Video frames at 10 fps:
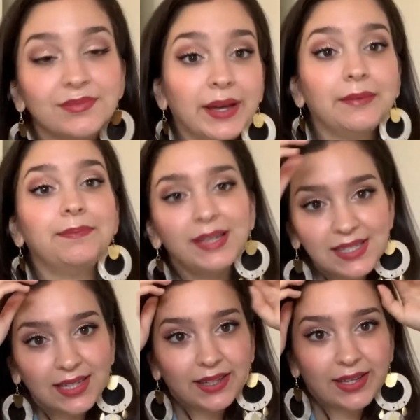
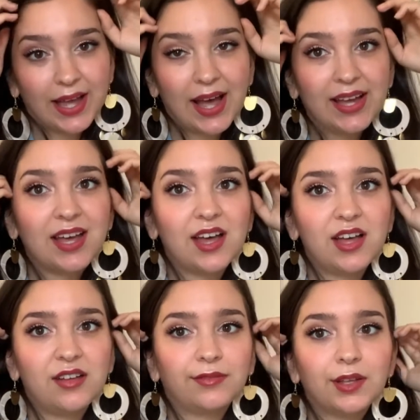Basically, I
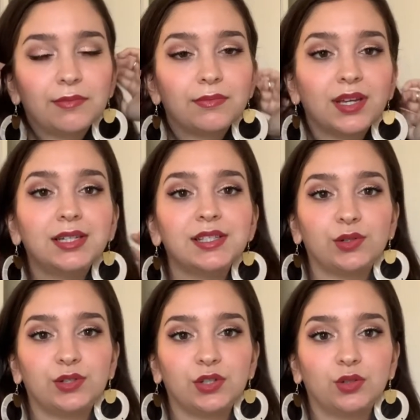have made this
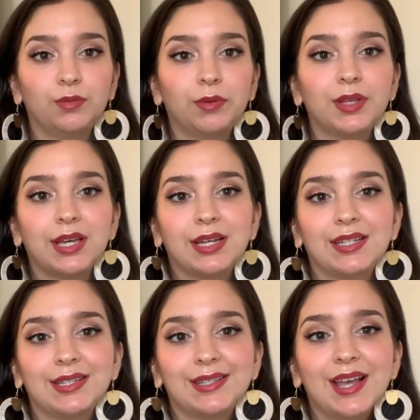YouTube because